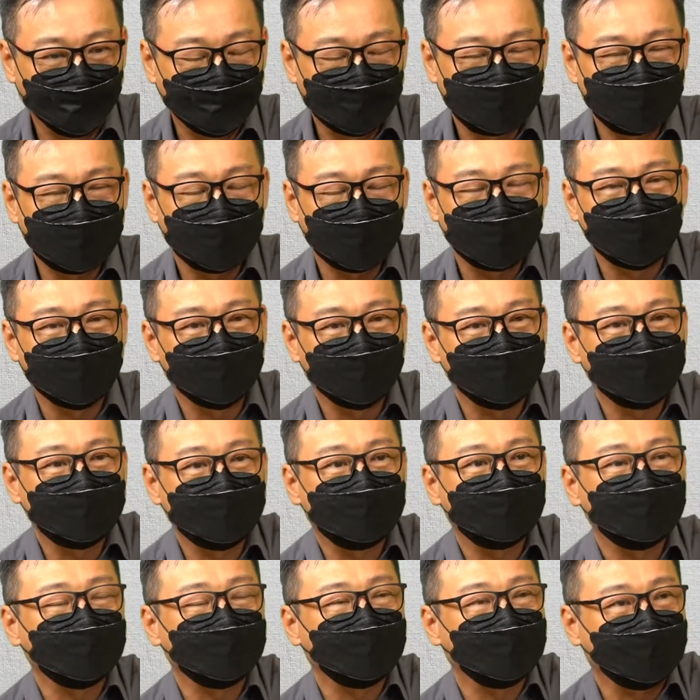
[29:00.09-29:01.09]

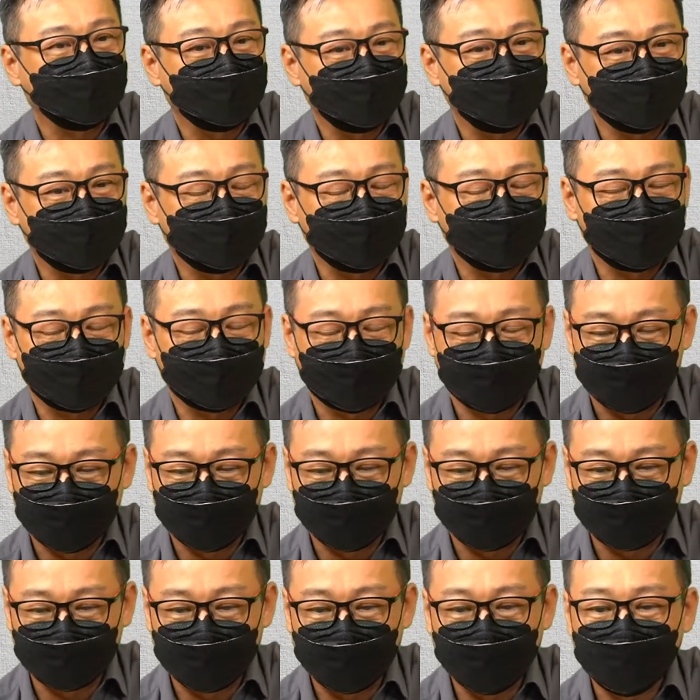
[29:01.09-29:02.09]
salaries, uh,
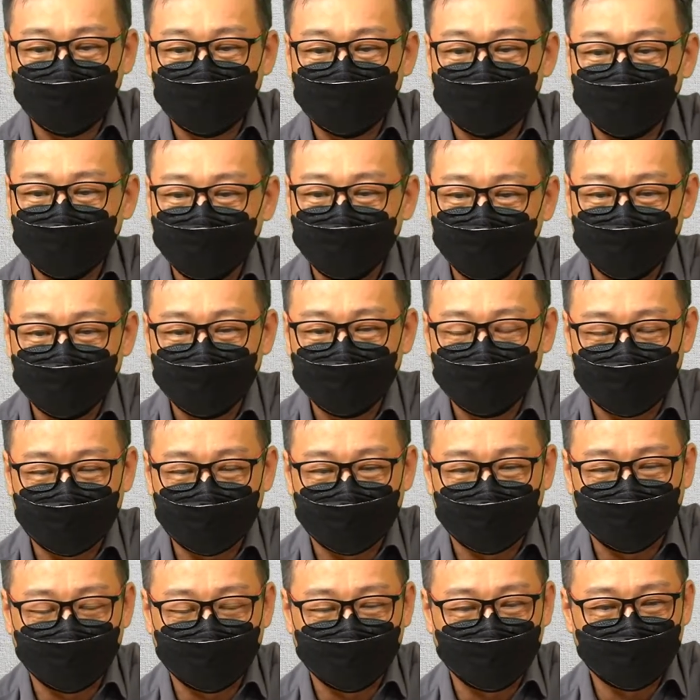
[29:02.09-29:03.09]
salary,
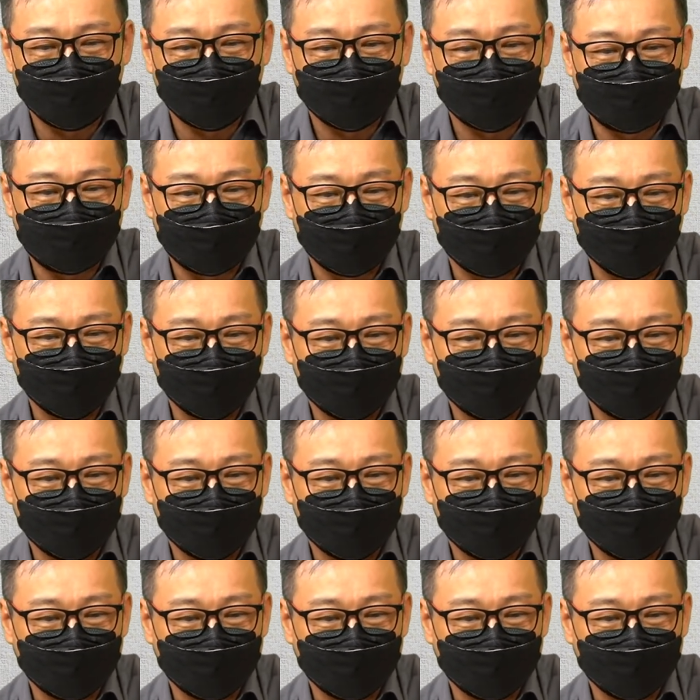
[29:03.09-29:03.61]
uh, what do you call it, salary